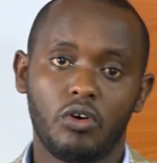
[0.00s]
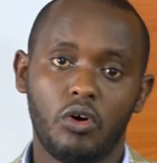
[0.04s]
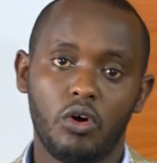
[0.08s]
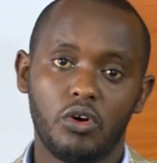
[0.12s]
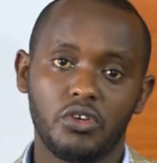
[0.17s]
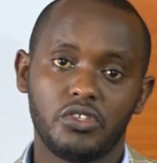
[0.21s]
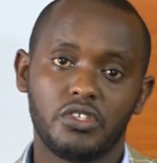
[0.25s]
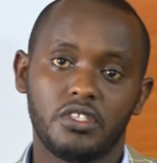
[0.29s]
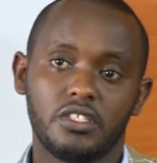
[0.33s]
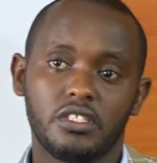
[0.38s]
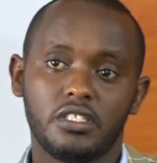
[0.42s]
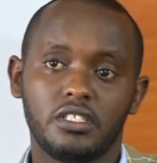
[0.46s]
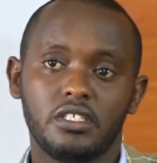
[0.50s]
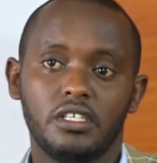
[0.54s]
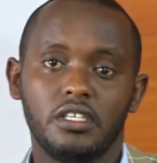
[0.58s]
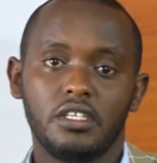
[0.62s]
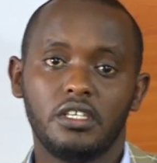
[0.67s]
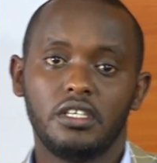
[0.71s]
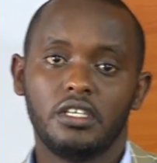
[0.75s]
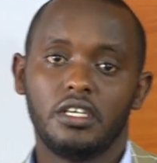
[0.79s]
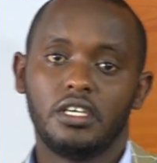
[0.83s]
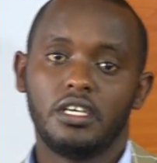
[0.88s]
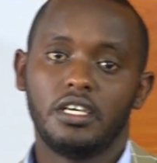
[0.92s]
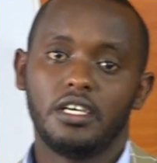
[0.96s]
course
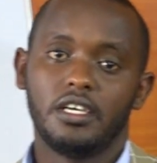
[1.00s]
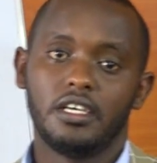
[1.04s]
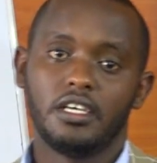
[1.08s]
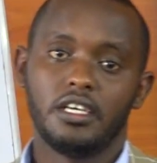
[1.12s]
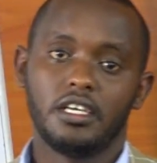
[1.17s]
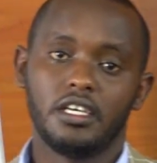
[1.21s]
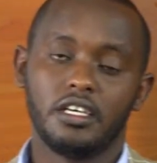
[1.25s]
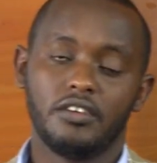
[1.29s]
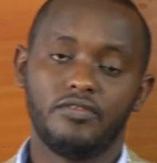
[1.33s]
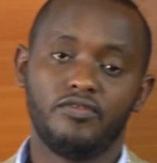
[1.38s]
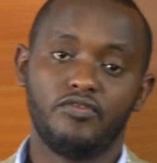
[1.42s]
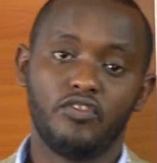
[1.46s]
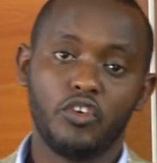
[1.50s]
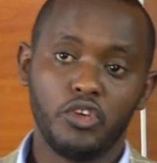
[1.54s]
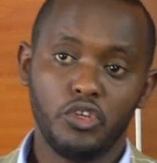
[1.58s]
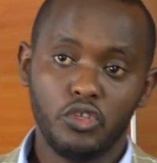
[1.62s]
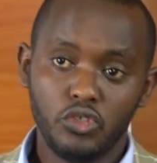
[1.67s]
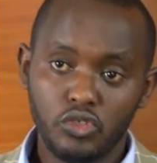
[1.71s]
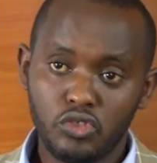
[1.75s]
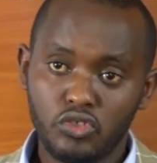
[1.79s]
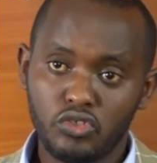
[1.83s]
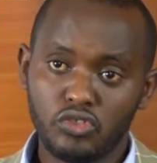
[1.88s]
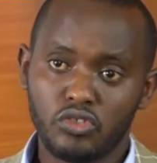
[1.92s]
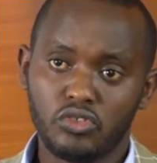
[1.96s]
for
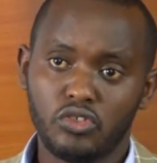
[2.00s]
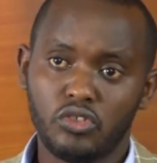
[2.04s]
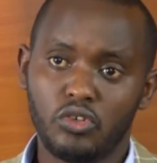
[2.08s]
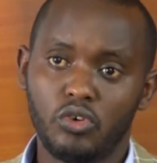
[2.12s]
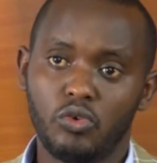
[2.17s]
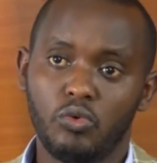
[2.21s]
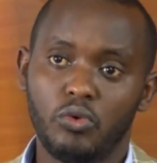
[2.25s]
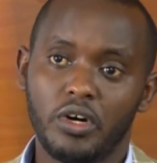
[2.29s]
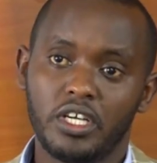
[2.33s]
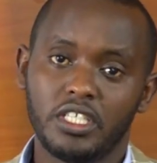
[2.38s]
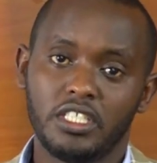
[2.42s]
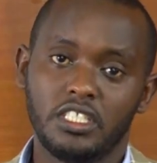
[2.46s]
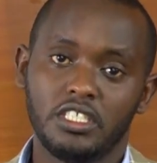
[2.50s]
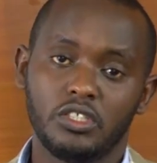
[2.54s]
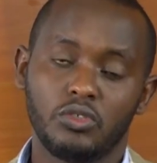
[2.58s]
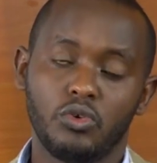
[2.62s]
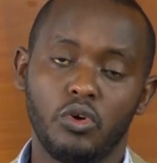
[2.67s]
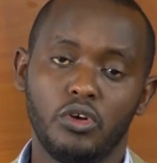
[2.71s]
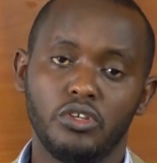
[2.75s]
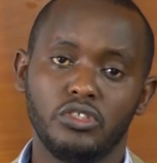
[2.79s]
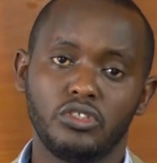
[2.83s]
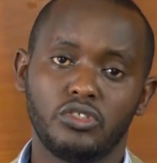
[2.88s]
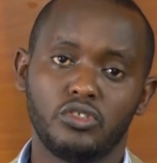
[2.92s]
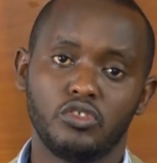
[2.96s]
you to know what is
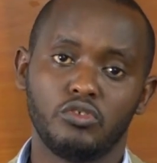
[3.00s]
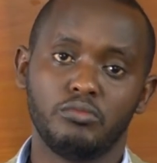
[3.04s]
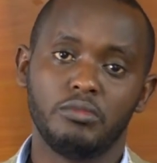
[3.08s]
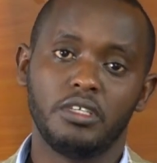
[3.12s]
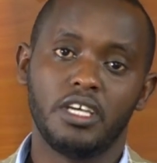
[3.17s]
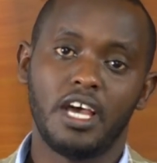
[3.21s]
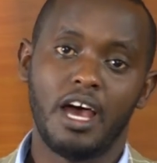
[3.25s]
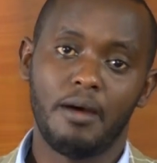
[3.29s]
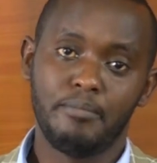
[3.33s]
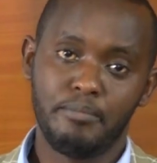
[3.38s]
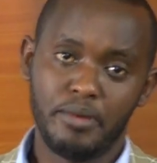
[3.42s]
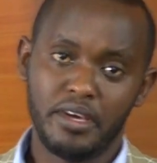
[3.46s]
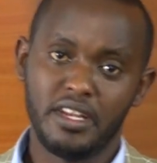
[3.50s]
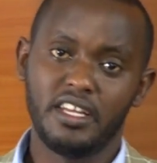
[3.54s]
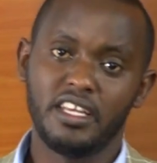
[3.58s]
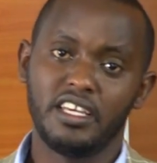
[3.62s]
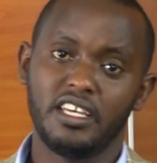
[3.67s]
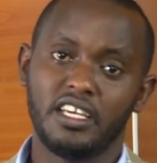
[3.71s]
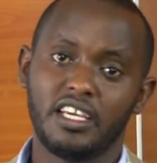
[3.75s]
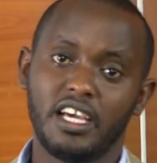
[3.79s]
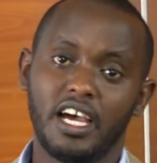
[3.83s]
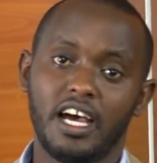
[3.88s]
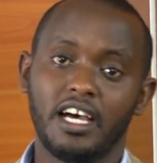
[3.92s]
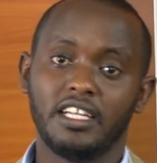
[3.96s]
going to be
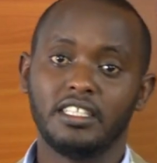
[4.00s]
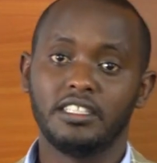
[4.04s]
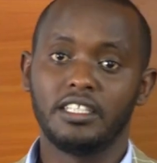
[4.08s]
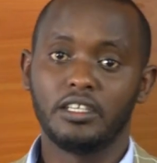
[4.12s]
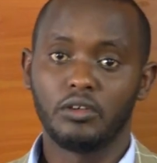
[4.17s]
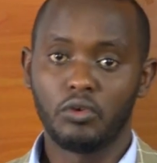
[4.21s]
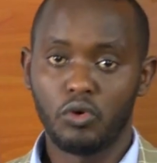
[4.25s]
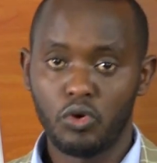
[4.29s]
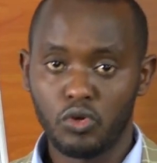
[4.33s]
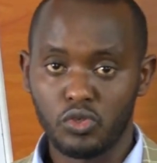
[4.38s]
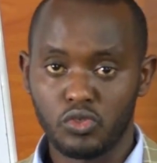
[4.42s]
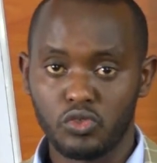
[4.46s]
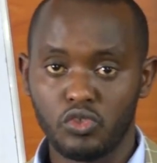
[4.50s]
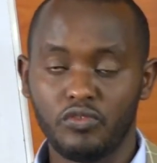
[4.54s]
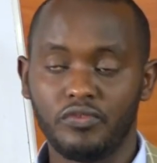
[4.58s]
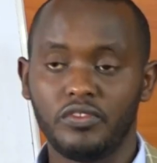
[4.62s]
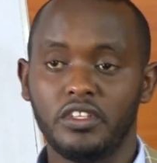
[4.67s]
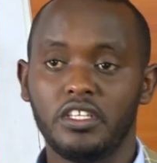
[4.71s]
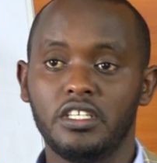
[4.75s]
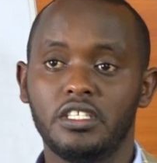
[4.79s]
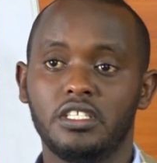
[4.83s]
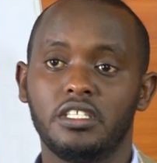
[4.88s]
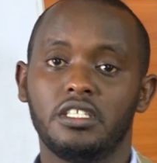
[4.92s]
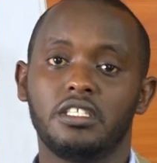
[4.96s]
happening at the course of
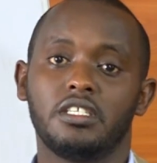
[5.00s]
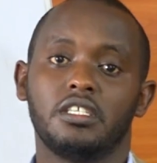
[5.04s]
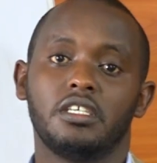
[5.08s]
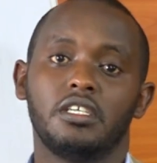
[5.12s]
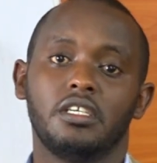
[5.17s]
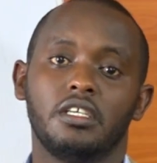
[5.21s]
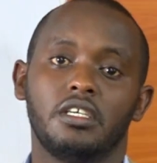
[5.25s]
this